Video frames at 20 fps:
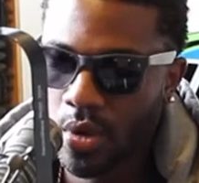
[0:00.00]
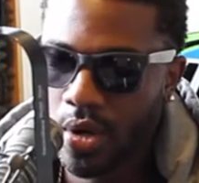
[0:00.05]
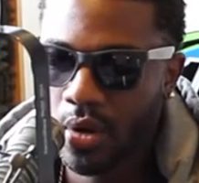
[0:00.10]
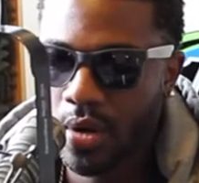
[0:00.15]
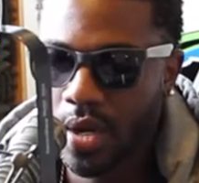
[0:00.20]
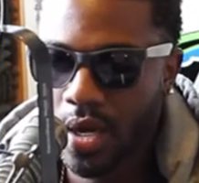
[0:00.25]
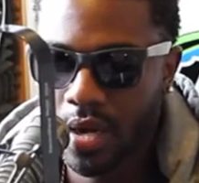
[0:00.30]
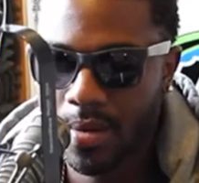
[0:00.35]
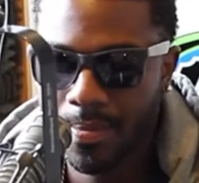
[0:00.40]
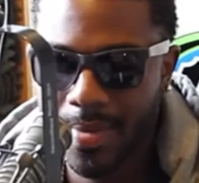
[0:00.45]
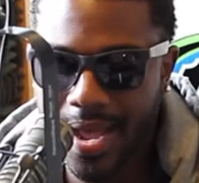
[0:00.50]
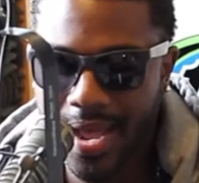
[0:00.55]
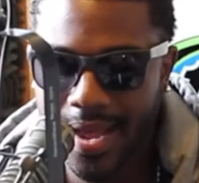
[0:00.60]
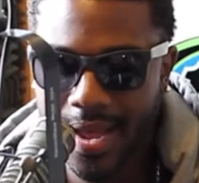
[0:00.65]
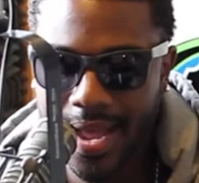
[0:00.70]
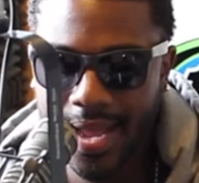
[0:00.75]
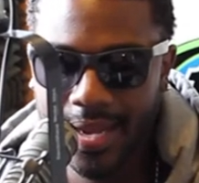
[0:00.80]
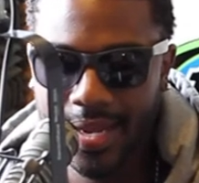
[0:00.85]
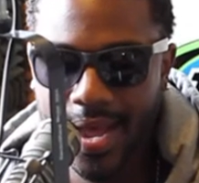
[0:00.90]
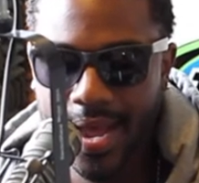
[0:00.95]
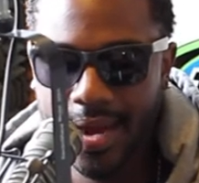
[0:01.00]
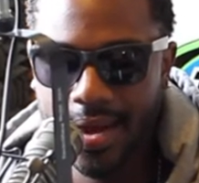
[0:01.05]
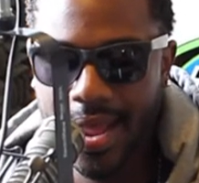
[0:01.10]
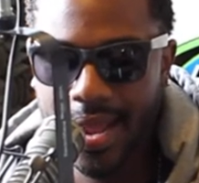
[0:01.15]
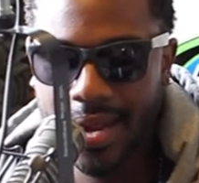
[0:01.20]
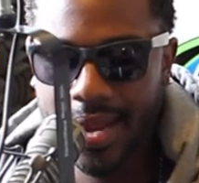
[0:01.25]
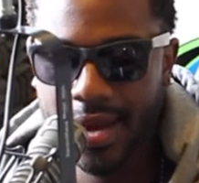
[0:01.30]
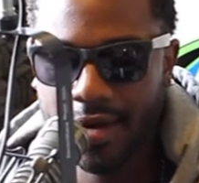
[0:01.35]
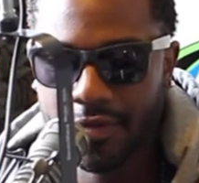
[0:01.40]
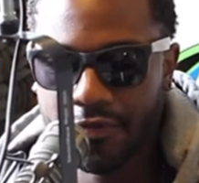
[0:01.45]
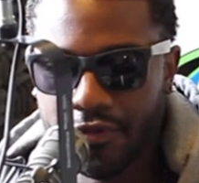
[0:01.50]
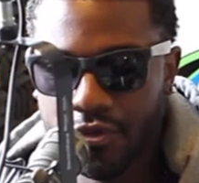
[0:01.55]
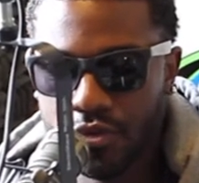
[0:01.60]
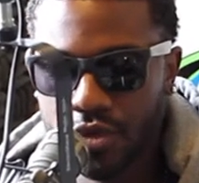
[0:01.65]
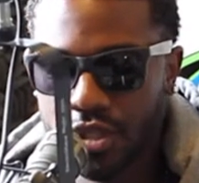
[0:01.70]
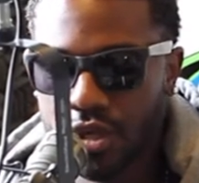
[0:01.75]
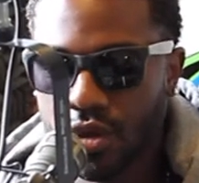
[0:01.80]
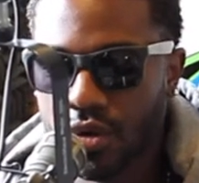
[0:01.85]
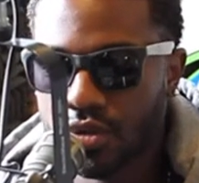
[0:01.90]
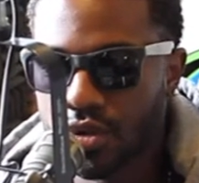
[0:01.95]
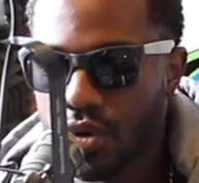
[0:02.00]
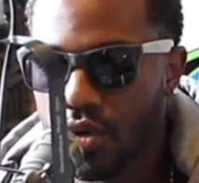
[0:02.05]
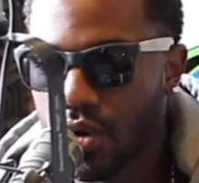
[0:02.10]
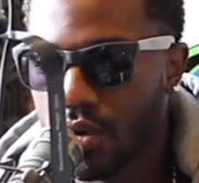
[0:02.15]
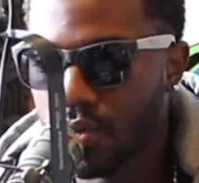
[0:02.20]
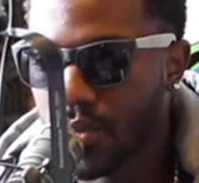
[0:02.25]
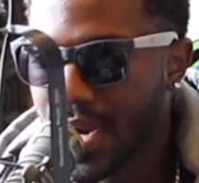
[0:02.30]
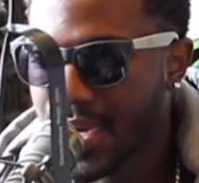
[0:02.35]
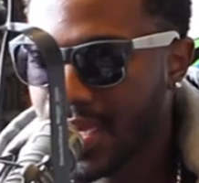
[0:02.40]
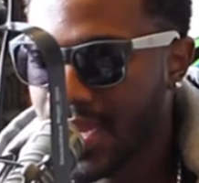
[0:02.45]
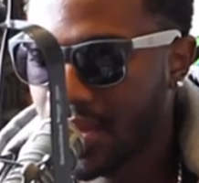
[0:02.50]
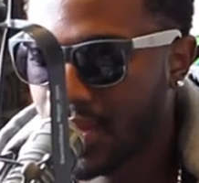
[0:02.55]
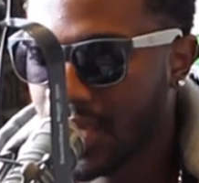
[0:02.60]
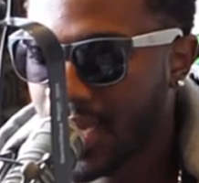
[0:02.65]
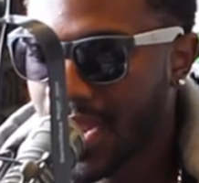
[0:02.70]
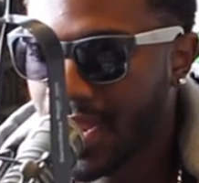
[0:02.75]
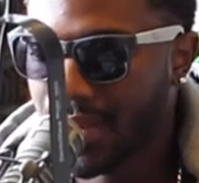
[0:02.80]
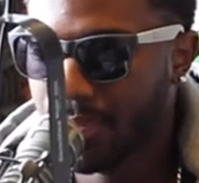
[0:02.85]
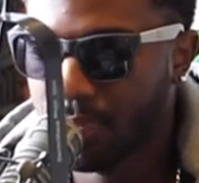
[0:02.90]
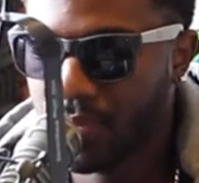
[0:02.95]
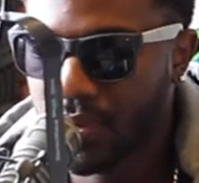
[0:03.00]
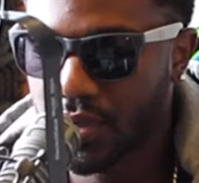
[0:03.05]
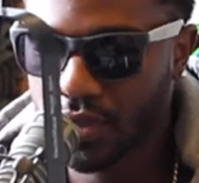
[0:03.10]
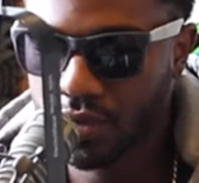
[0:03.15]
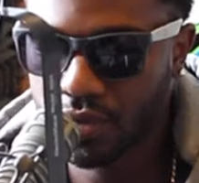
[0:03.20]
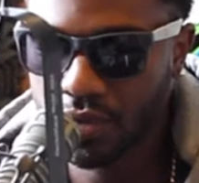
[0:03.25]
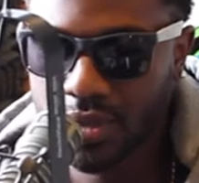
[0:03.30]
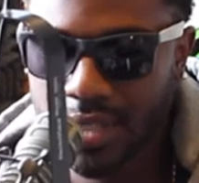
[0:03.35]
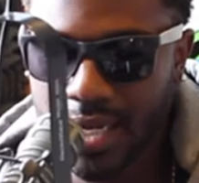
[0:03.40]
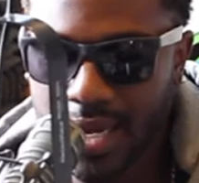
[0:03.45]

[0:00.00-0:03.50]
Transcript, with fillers: Well, um, I, I, got I got a few shows on right now that I produce.